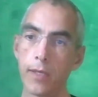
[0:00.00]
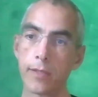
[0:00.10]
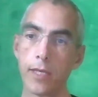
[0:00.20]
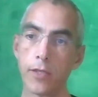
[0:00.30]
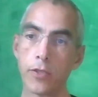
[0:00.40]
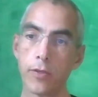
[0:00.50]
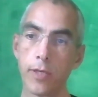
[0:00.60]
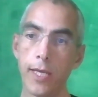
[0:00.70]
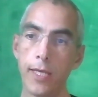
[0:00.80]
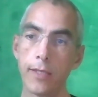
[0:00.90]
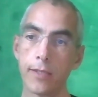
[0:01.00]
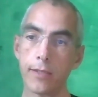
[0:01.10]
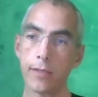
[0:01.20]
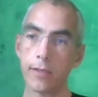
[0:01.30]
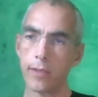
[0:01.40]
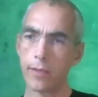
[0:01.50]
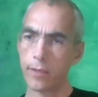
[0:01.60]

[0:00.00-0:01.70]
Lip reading: session 8, 9,